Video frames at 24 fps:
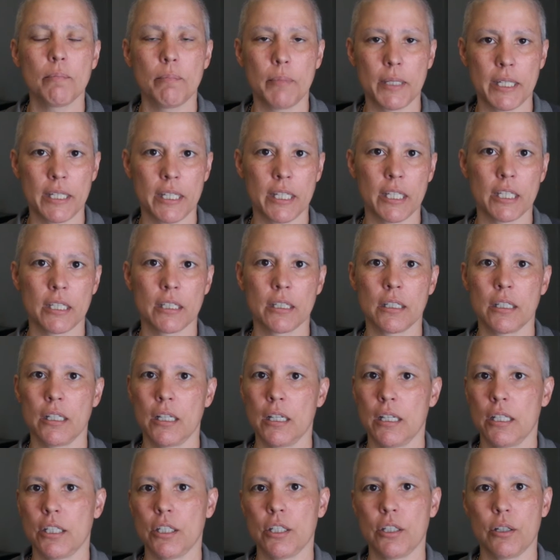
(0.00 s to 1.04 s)
meaning,
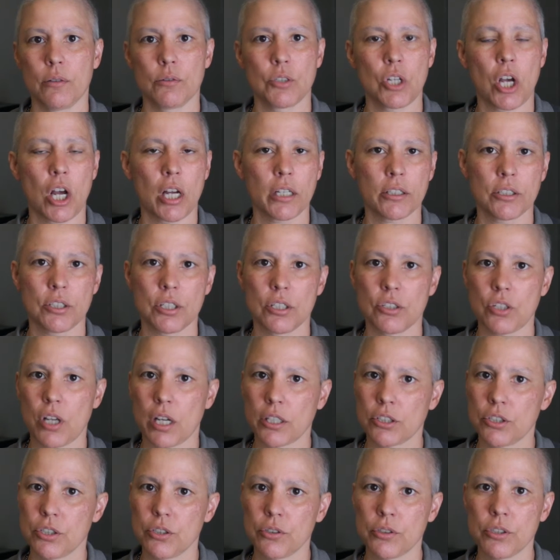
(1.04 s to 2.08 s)
you know, talk to,
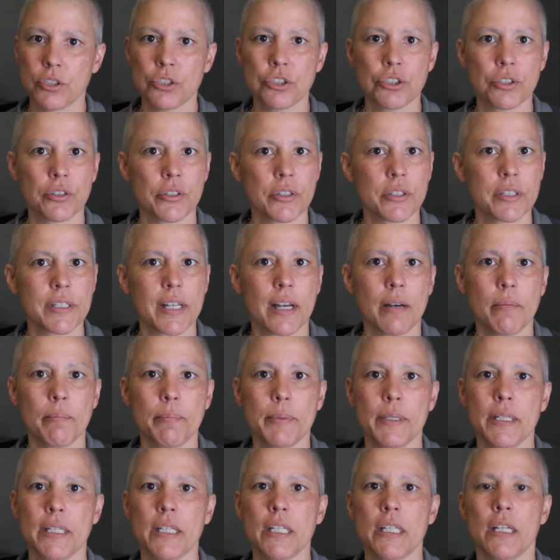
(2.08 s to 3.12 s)
talk to your insurance
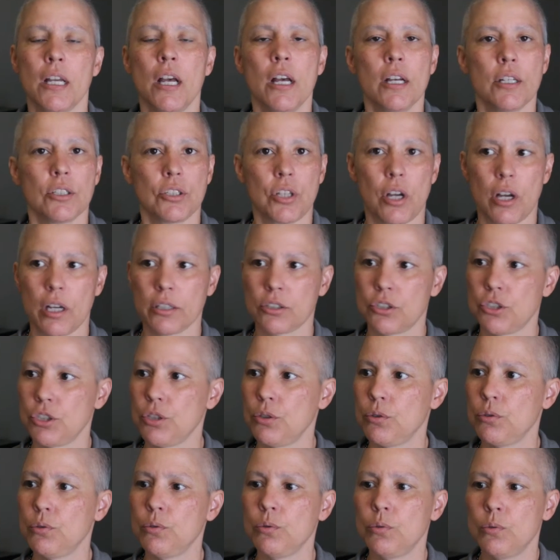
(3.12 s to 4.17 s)
company, talk
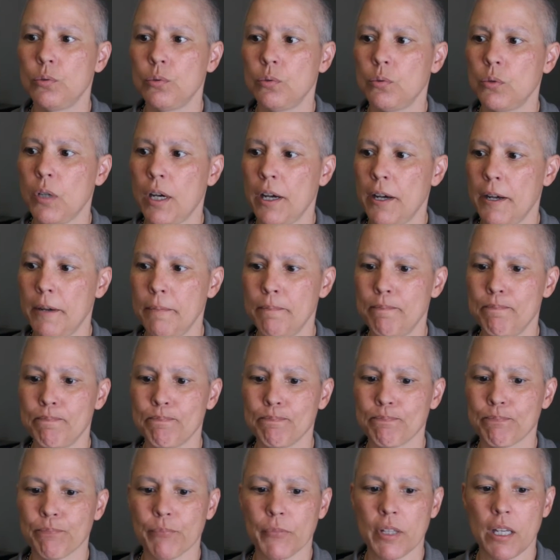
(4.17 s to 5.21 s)
to
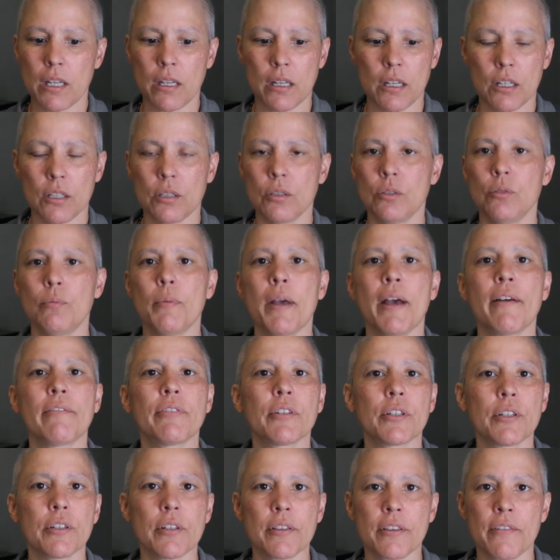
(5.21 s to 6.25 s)
um,
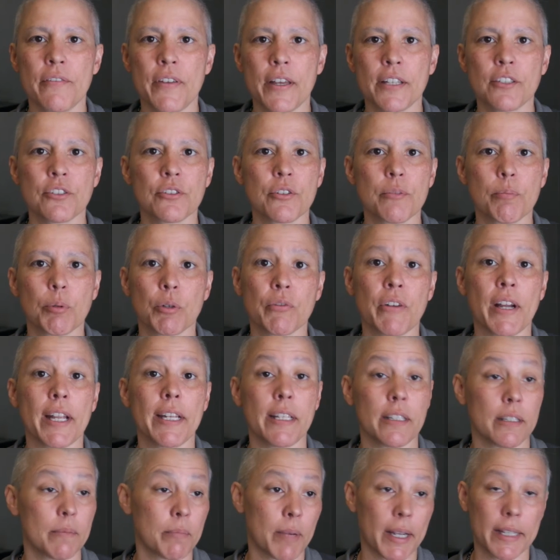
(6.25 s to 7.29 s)
whomever the vendor is
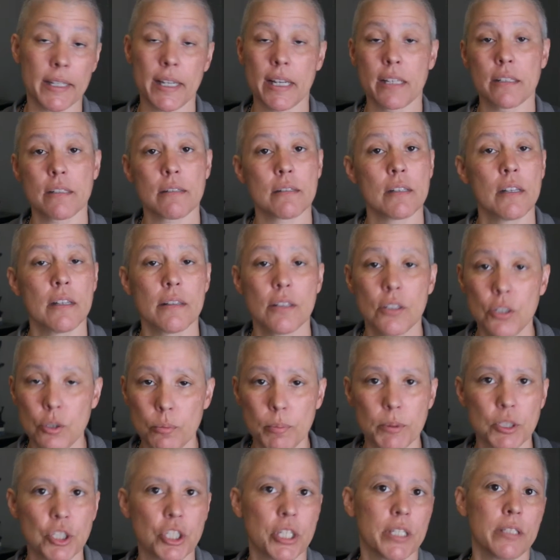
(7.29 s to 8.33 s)
providing, in my case, the
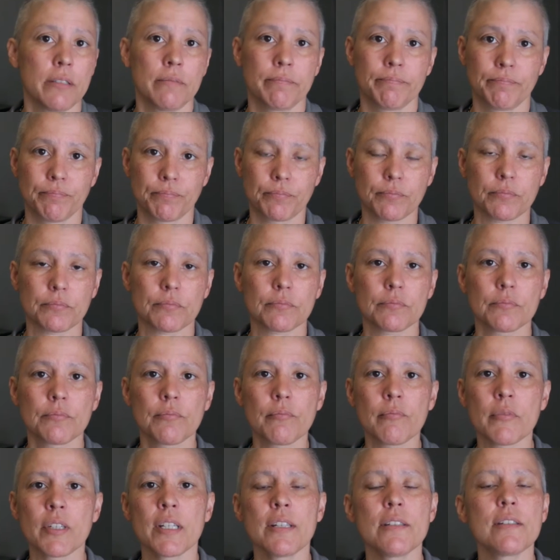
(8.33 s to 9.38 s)
Neupogen.
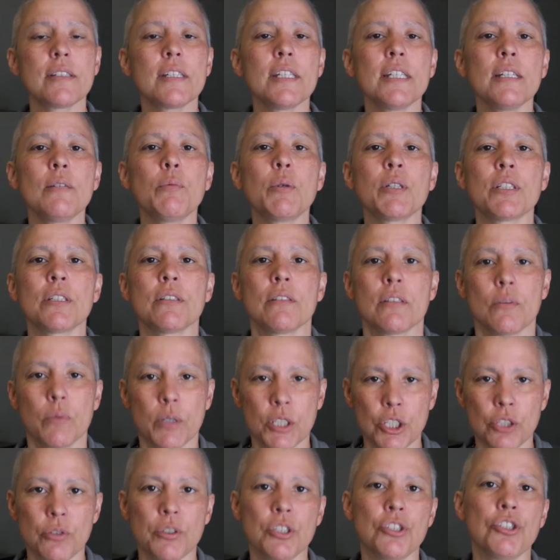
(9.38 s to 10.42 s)
See what,
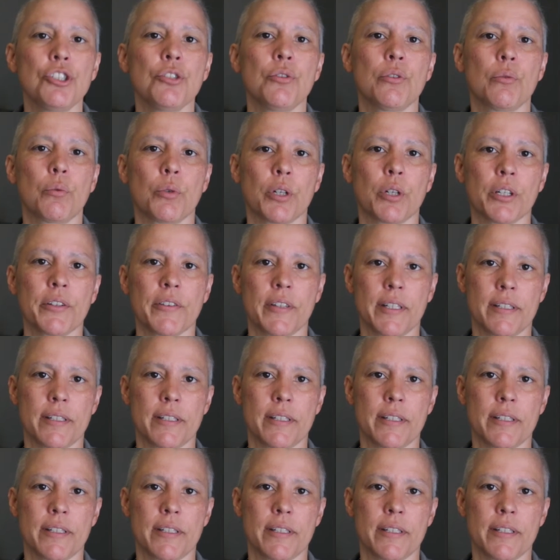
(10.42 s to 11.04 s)
what you can do to work